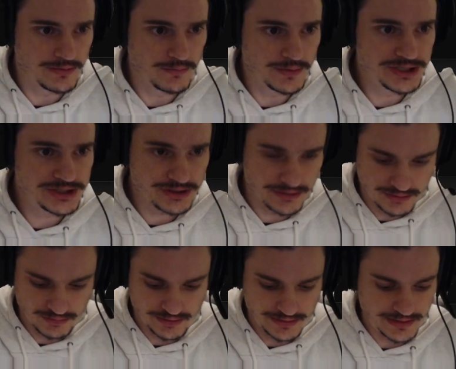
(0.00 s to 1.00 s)
We're just going to
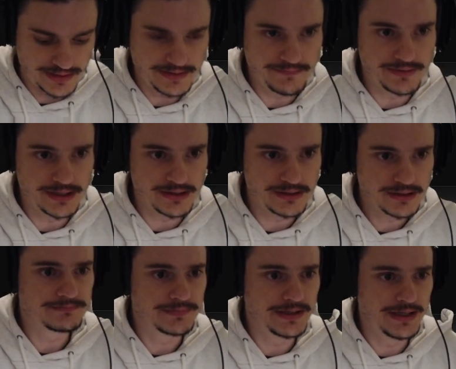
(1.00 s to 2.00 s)
call it env,
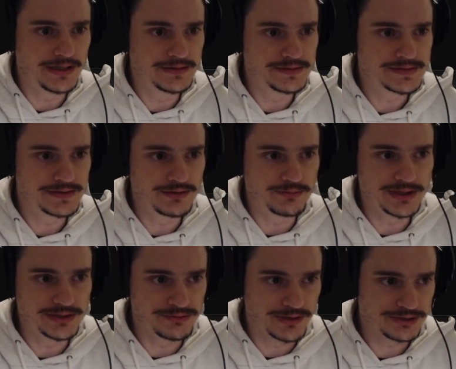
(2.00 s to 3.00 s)
and it'll be
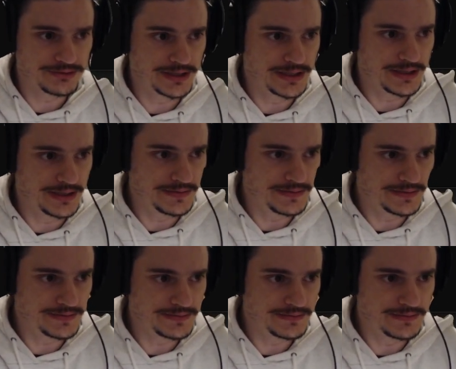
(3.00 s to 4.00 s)
a directory in
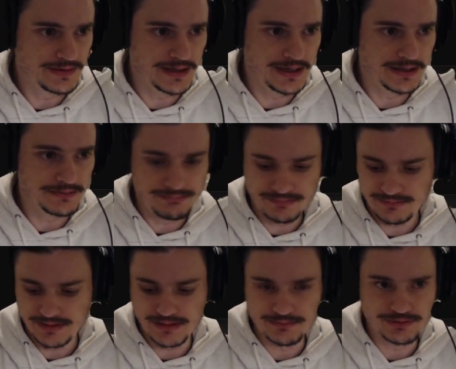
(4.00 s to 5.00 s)
our
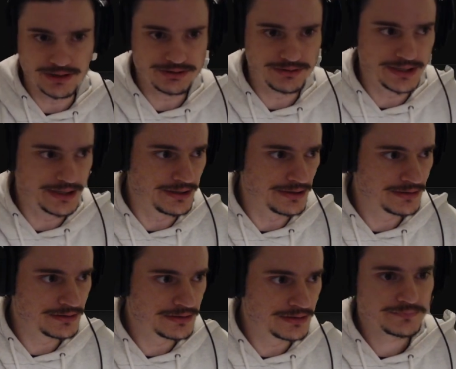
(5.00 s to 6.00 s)
game directory here.
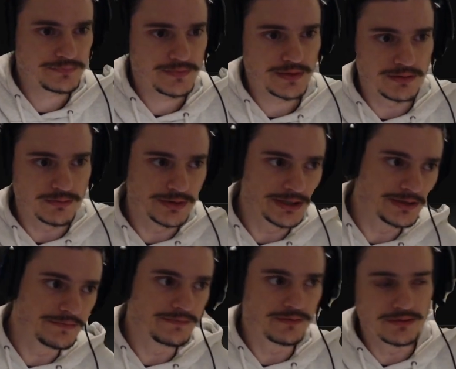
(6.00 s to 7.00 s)

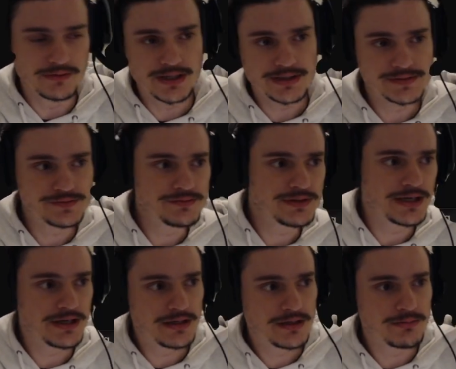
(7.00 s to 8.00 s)
Waiting for that to
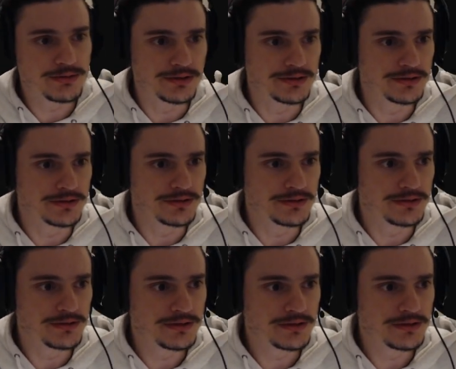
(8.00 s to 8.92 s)
happen.